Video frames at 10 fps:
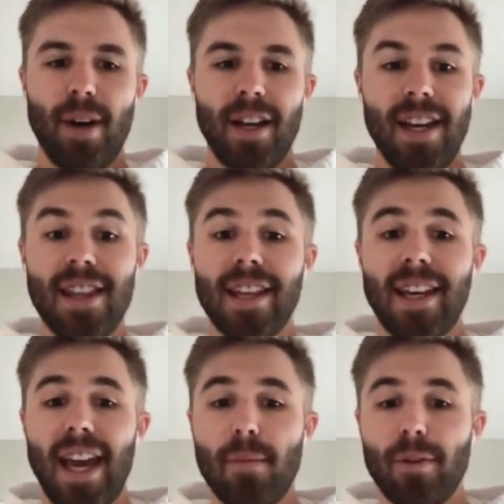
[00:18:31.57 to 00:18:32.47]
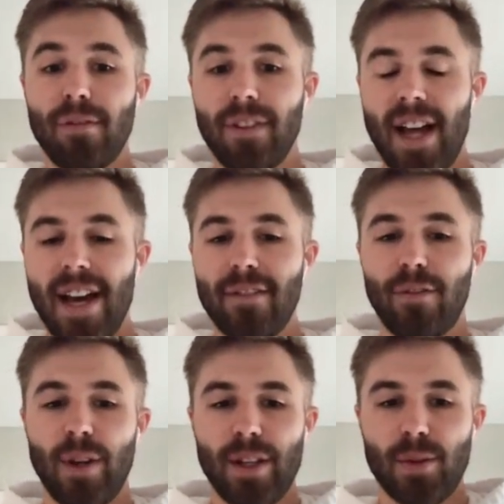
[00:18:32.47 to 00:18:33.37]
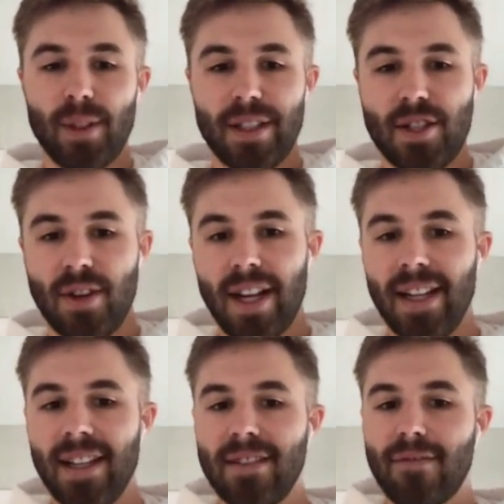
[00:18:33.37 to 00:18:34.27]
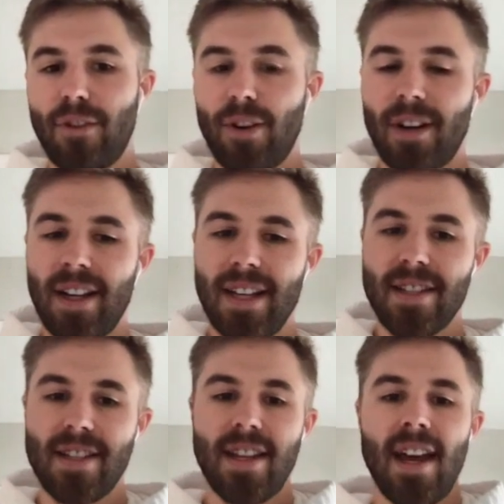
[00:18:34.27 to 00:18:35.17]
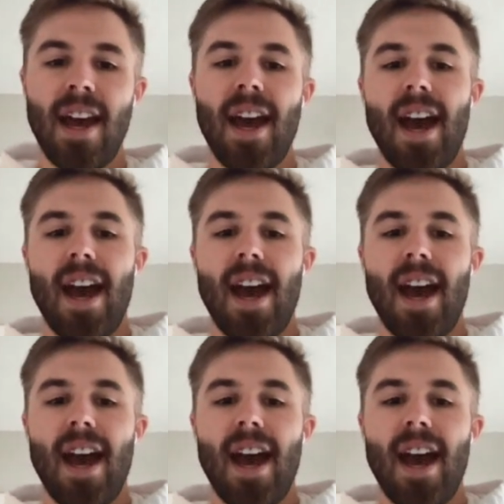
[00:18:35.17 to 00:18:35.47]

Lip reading: But in the game of life, what you're really training for is